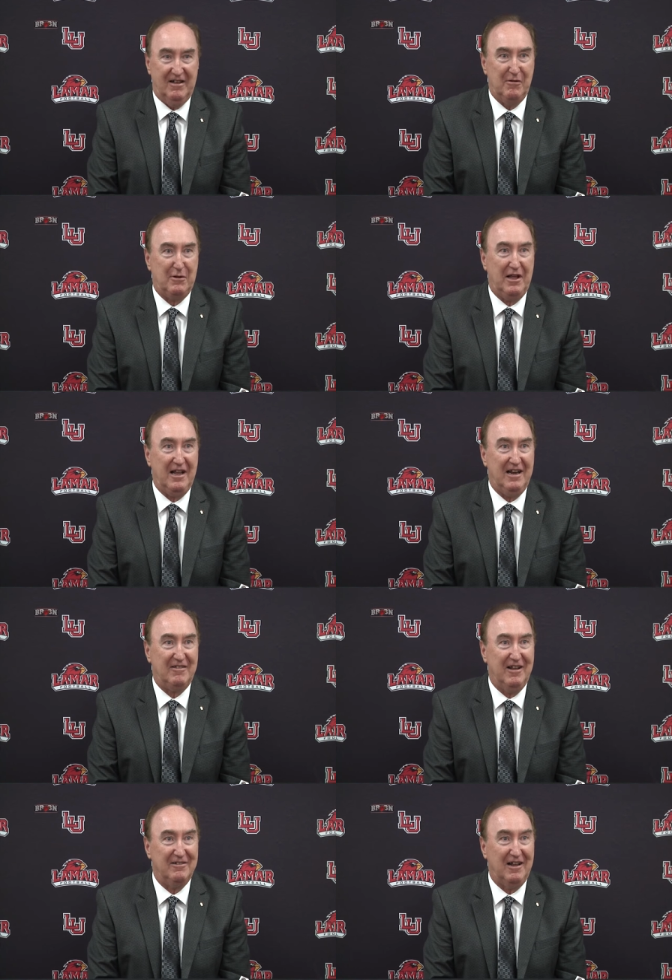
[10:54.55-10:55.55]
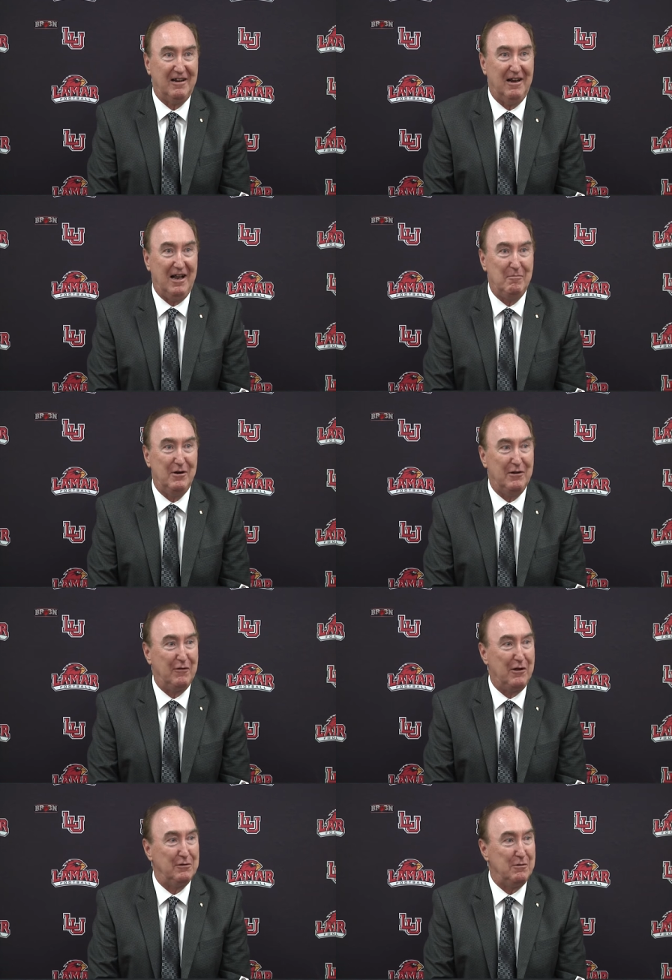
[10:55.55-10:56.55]
okay, that sounds like a lot of money
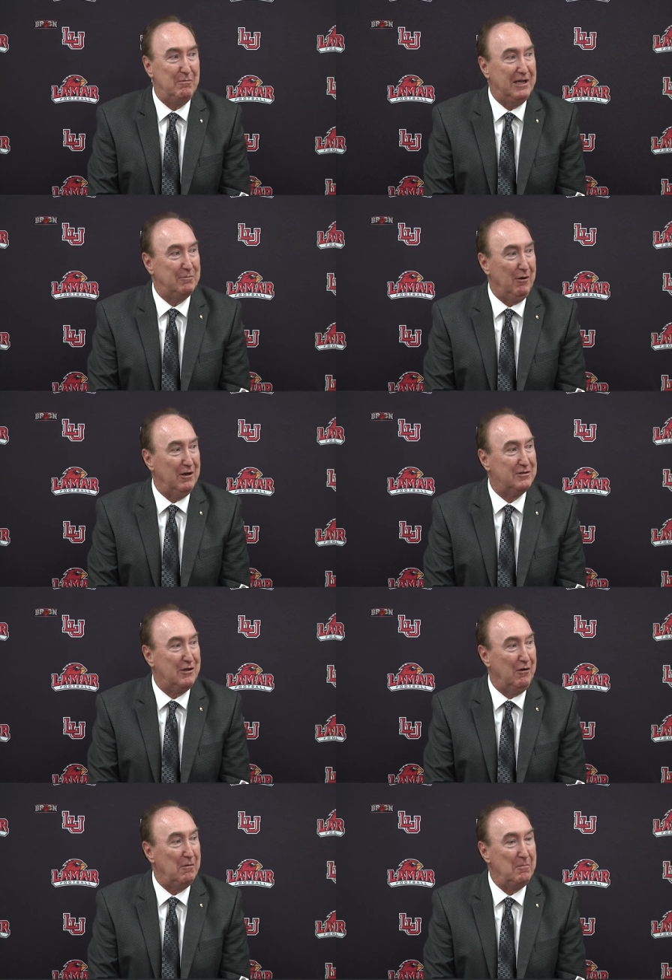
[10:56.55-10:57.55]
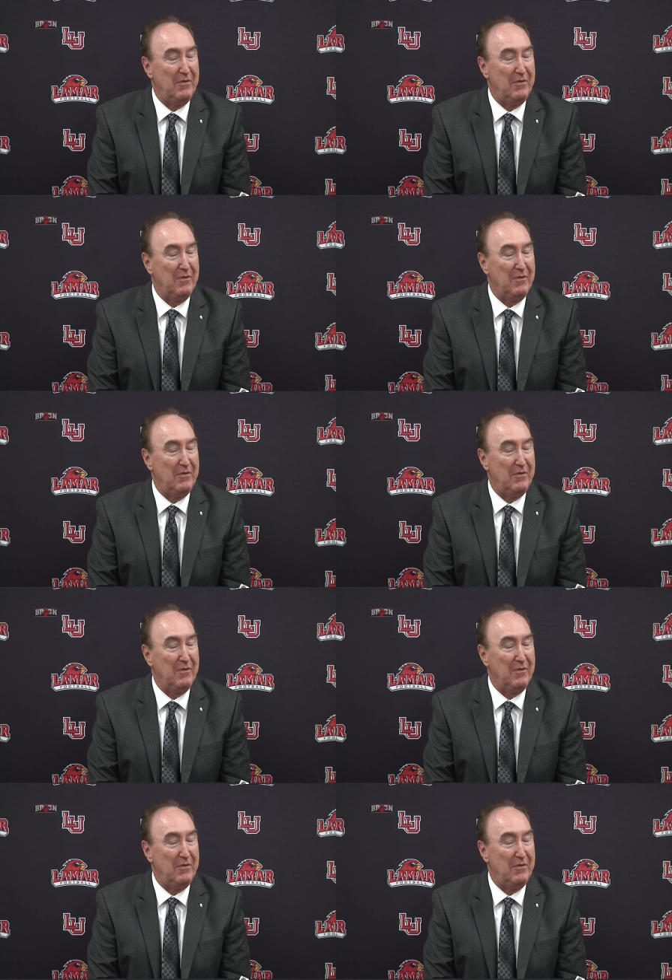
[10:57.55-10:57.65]
for coaching baseball. Let's go.